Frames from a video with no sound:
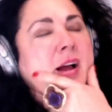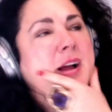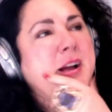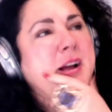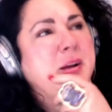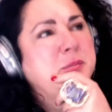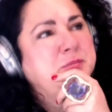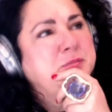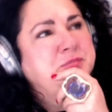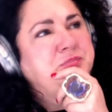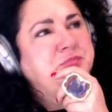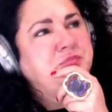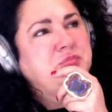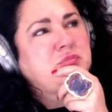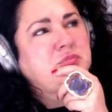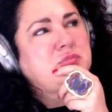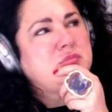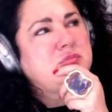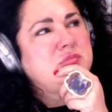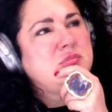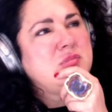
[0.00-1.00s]
Um,
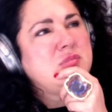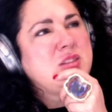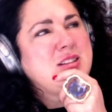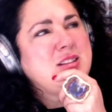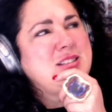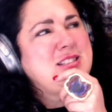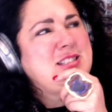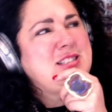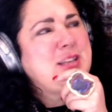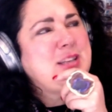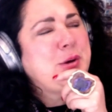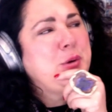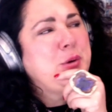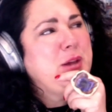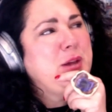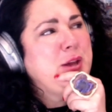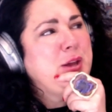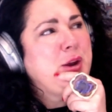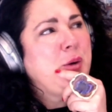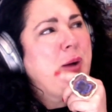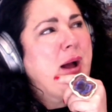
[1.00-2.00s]
so,
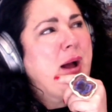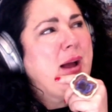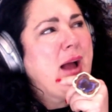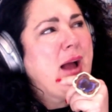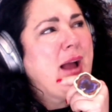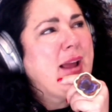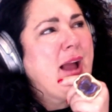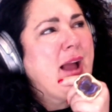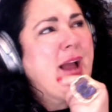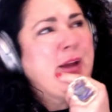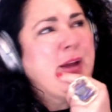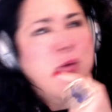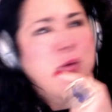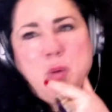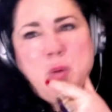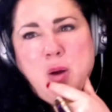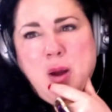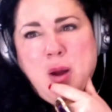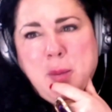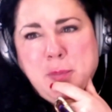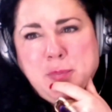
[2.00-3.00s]
I
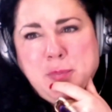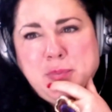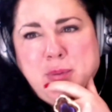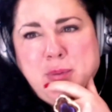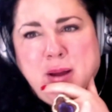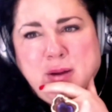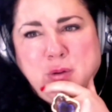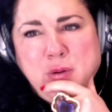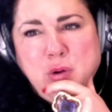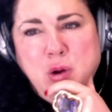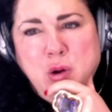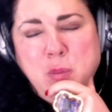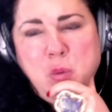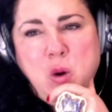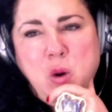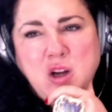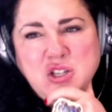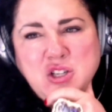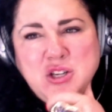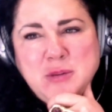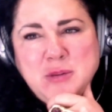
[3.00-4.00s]
grew up
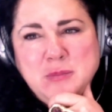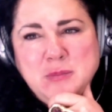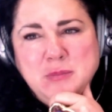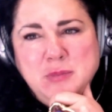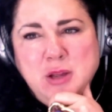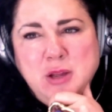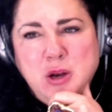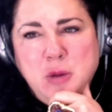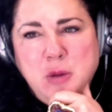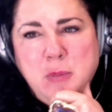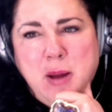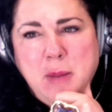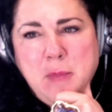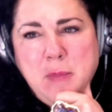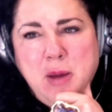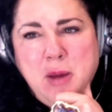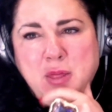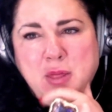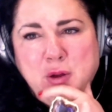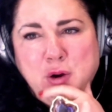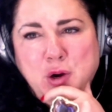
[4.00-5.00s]
watching, my
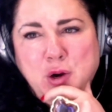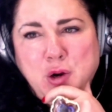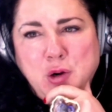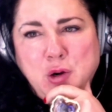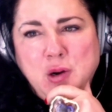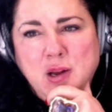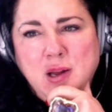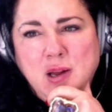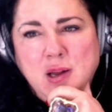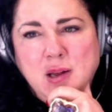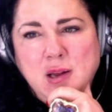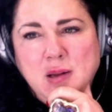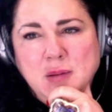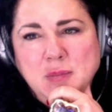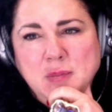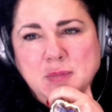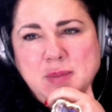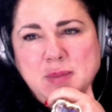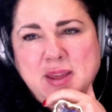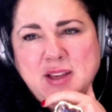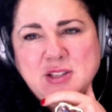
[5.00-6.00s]
mother
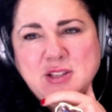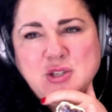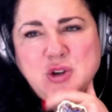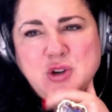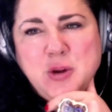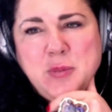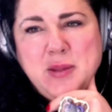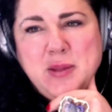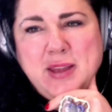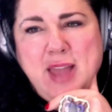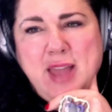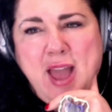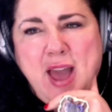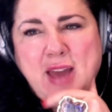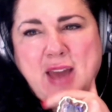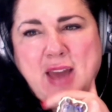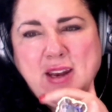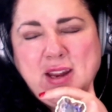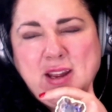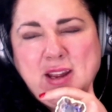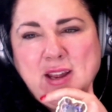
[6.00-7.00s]
be extremely
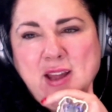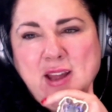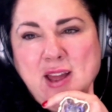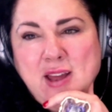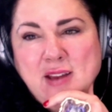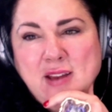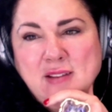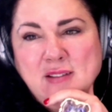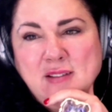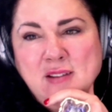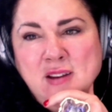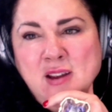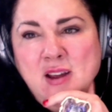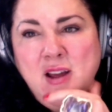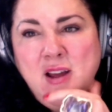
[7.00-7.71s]
catty and